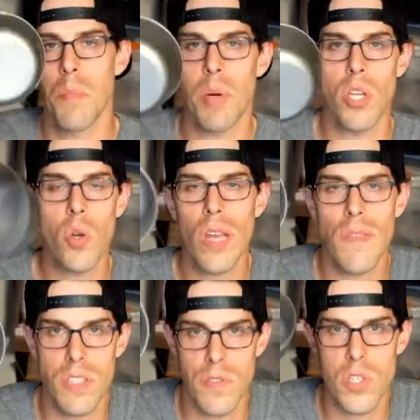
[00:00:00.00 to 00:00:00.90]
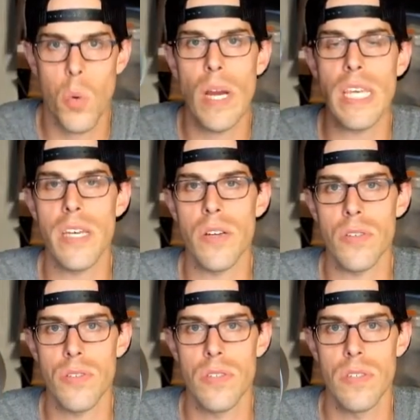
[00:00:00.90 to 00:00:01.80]
But you could have this for 20
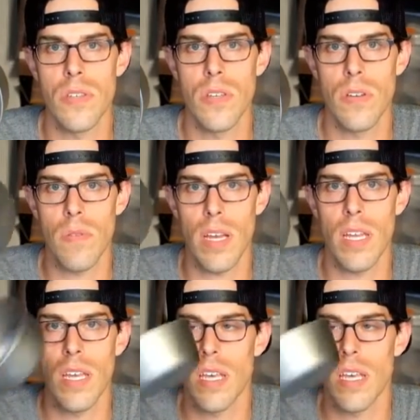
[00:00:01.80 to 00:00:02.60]
years, right?